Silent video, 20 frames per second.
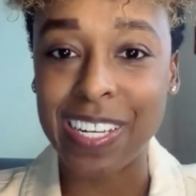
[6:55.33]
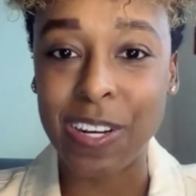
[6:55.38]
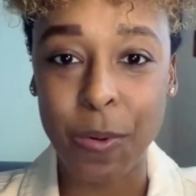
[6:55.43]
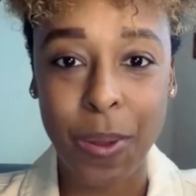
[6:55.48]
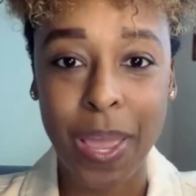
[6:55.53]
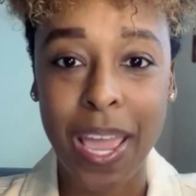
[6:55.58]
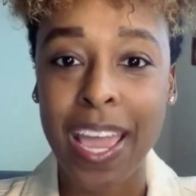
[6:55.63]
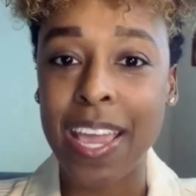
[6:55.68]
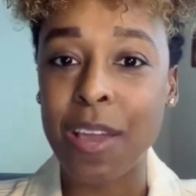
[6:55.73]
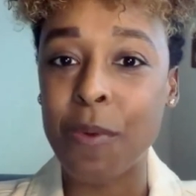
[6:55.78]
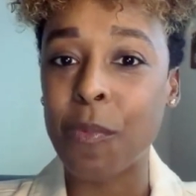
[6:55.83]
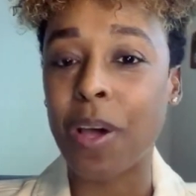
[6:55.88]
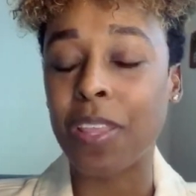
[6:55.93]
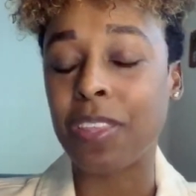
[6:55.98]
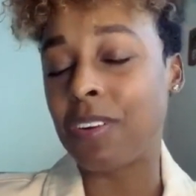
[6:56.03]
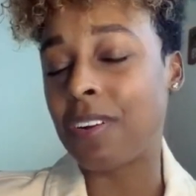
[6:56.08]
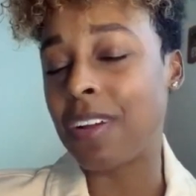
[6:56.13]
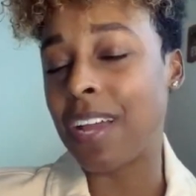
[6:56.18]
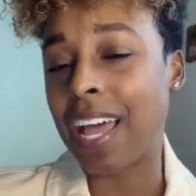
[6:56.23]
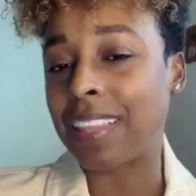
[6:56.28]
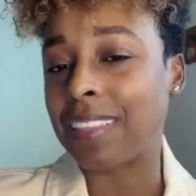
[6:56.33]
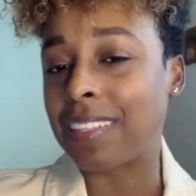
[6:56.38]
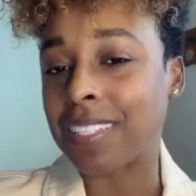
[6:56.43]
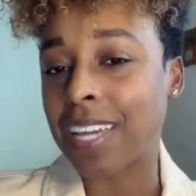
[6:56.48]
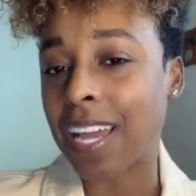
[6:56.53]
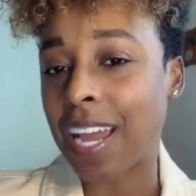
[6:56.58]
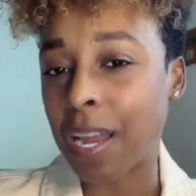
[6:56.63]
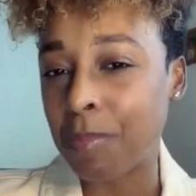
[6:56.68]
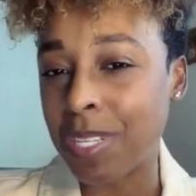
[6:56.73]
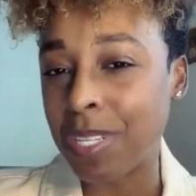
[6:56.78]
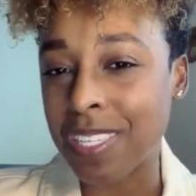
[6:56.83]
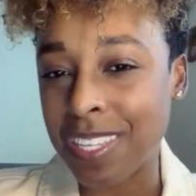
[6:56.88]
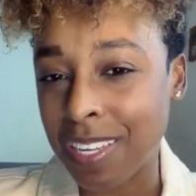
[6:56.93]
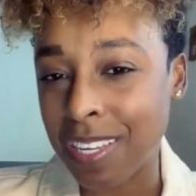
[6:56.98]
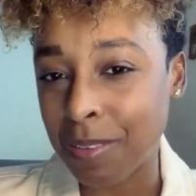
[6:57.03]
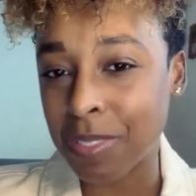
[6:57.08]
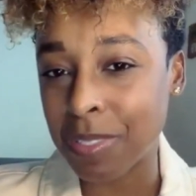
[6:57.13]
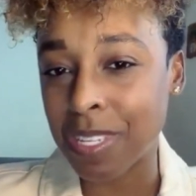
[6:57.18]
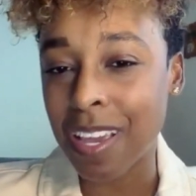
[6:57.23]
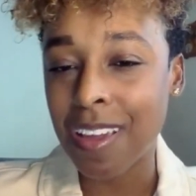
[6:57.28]
Okay. Whether at the time it
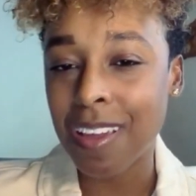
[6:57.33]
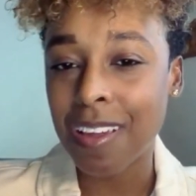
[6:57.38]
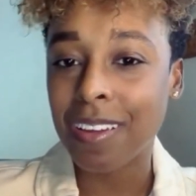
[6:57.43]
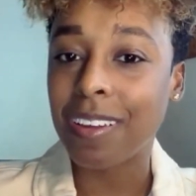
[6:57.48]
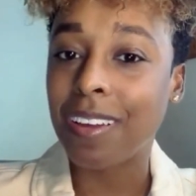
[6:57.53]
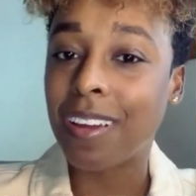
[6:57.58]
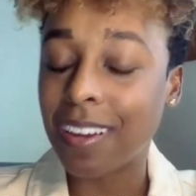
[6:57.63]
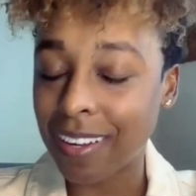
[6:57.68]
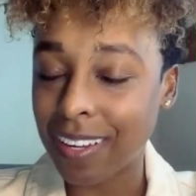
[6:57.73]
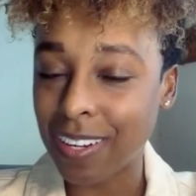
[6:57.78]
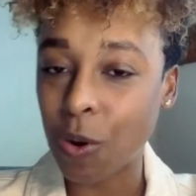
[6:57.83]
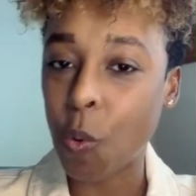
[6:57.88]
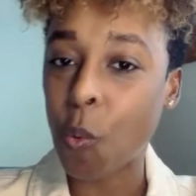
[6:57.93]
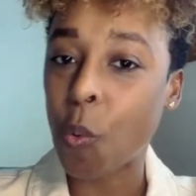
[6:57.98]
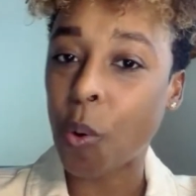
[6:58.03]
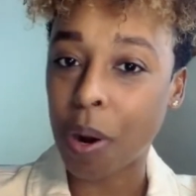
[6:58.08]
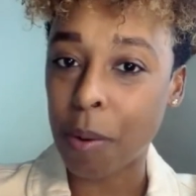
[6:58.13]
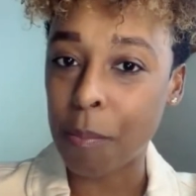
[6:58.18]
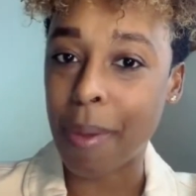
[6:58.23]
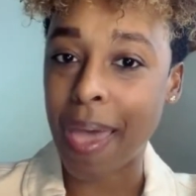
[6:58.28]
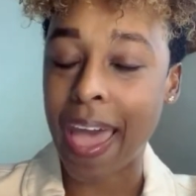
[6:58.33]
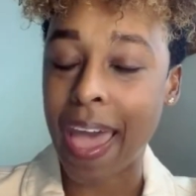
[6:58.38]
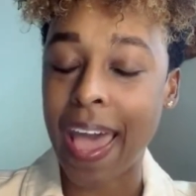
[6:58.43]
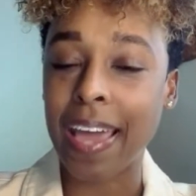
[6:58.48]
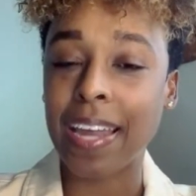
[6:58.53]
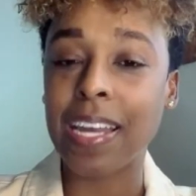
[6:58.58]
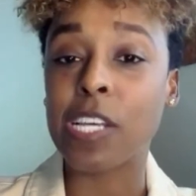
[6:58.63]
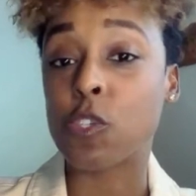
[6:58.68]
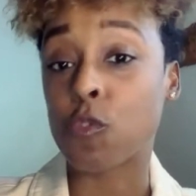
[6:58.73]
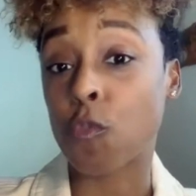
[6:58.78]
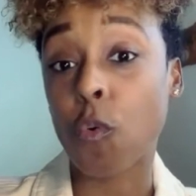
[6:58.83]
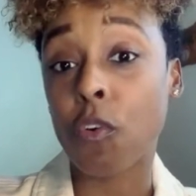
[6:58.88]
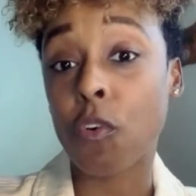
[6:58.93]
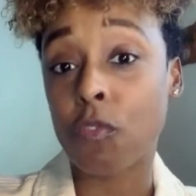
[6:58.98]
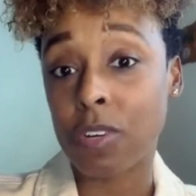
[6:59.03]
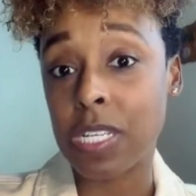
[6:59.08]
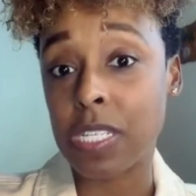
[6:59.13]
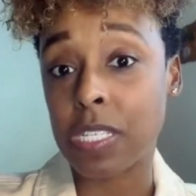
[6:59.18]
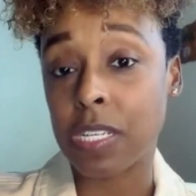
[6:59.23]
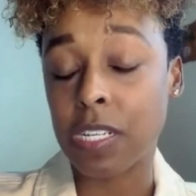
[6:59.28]
seems good or bad, is for a
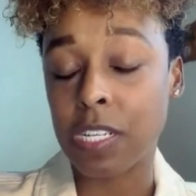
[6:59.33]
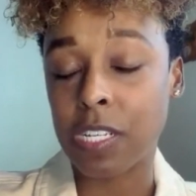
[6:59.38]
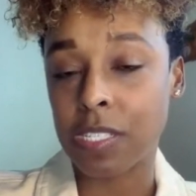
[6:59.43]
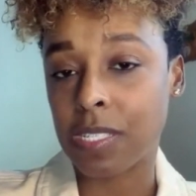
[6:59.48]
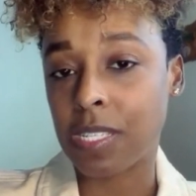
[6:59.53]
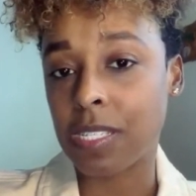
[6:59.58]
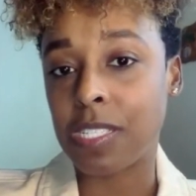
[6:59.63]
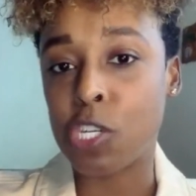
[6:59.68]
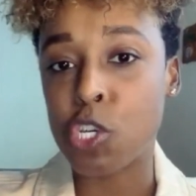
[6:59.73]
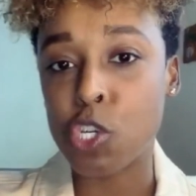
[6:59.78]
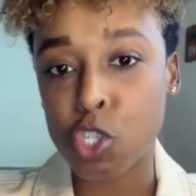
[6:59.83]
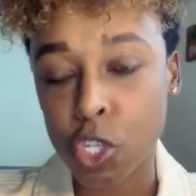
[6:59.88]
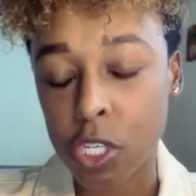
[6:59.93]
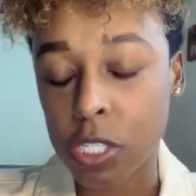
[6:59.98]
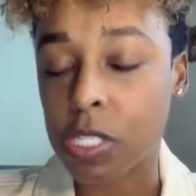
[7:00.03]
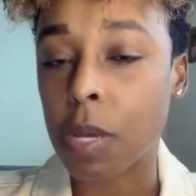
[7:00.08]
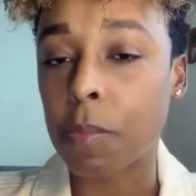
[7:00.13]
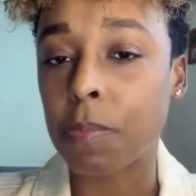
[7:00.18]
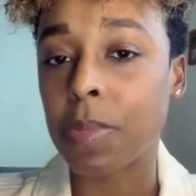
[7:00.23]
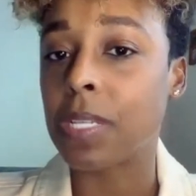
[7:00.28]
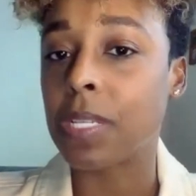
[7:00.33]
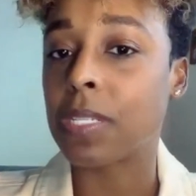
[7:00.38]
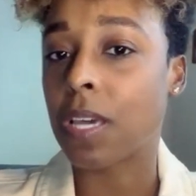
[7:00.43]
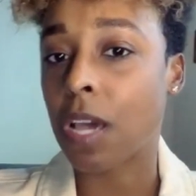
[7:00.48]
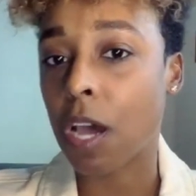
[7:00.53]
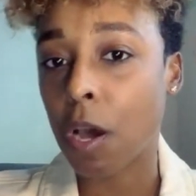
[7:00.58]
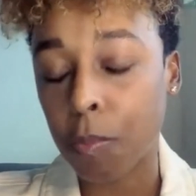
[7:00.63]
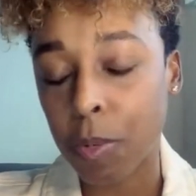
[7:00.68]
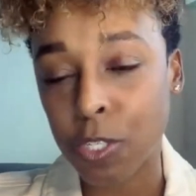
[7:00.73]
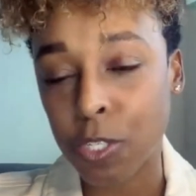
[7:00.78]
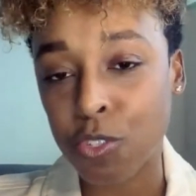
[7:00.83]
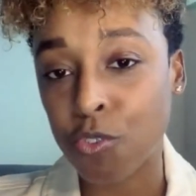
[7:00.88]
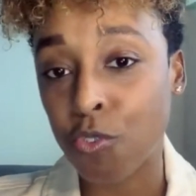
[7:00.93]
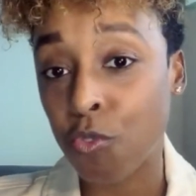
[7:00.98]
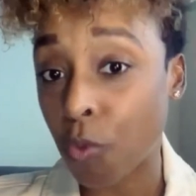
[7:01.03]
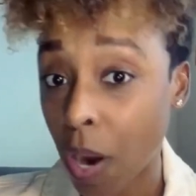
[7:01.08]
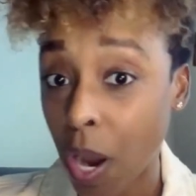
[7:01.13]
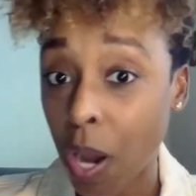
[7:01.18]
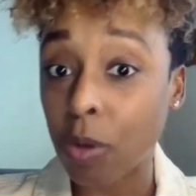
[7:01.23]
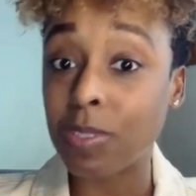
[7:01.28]
reason. It's to teach us something, to help us
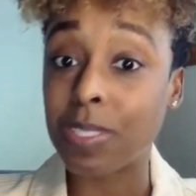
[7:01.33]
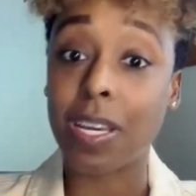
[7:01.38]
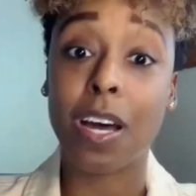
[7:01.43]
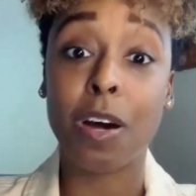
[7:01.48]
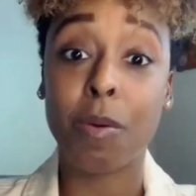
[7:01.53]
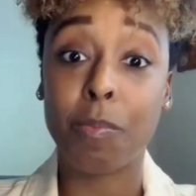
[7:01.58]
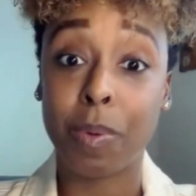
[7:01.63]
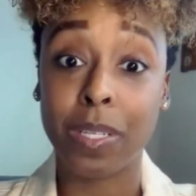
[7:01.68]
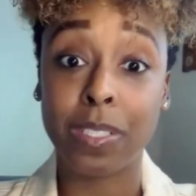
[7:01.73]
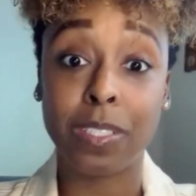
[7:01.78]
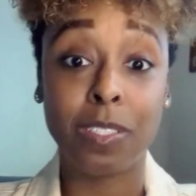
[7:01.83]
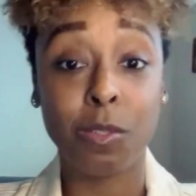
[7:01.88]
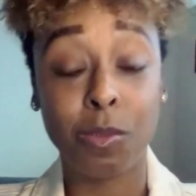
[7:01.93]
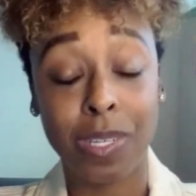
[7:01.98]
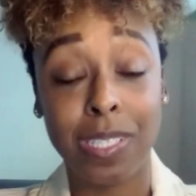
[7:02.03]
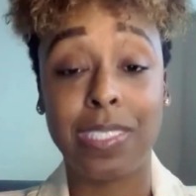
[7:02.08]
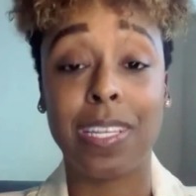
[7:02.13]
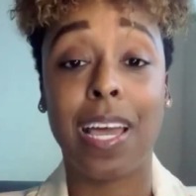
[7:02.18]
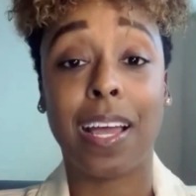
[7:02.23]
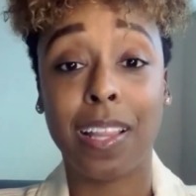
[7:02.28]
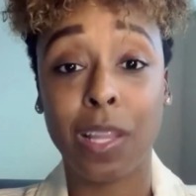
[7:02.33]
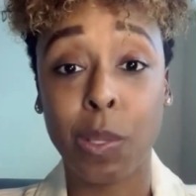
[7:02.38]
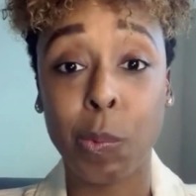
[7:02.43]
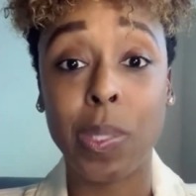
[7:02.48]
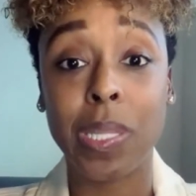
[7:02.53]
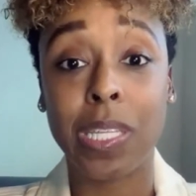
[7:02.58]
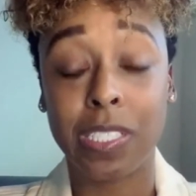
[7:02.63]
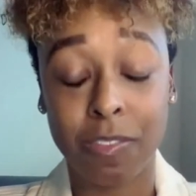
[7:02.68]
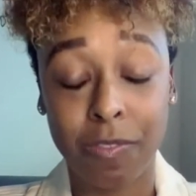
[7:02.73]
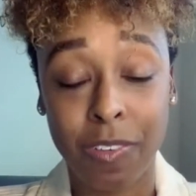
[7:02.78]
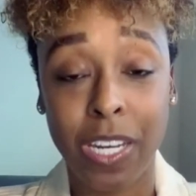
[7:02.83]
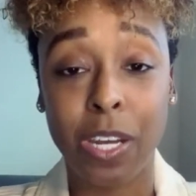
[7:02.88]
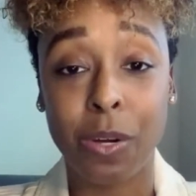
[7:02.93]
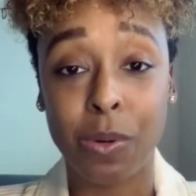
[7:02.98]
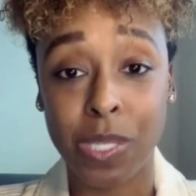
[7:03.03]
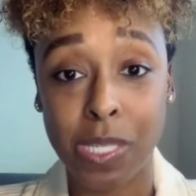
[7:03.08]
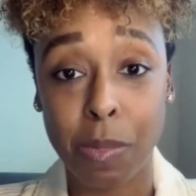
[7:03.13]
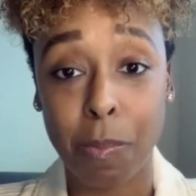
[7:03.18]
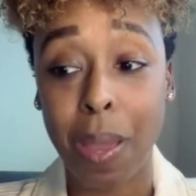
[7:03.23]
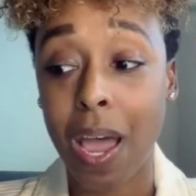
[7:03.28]
grow, to help us do exactly what this video
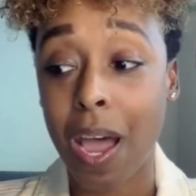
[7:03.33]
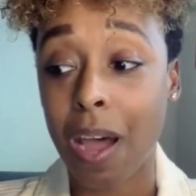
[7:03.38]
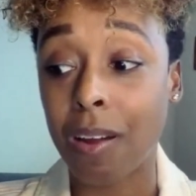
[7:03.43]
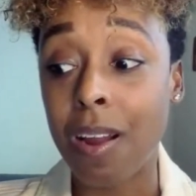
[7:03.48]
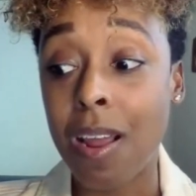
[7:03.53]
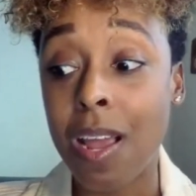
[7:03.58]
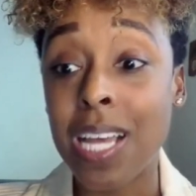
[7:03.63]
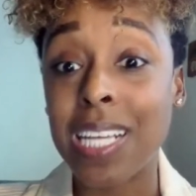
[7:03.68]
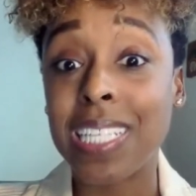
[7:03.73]
is about.